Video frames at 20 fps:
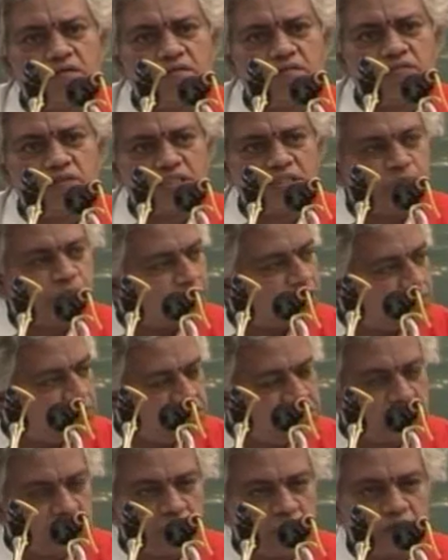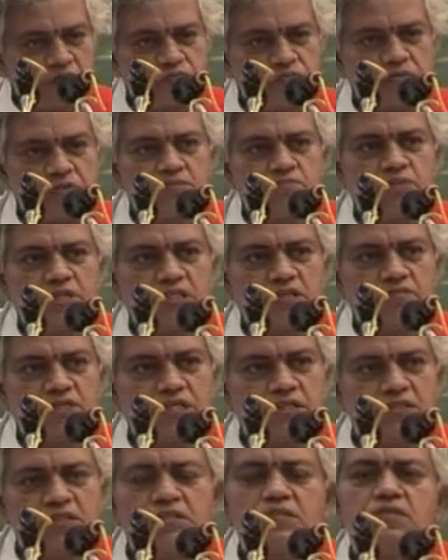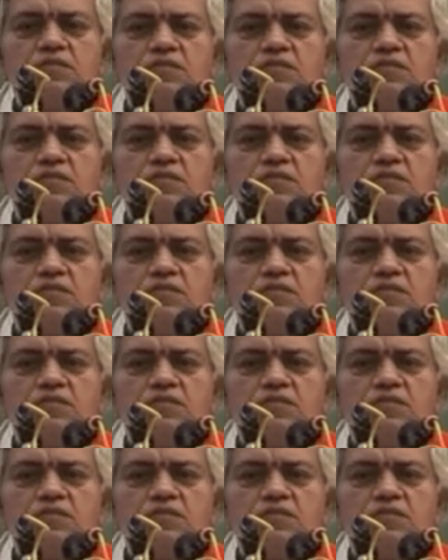with the permission of Bhagawan,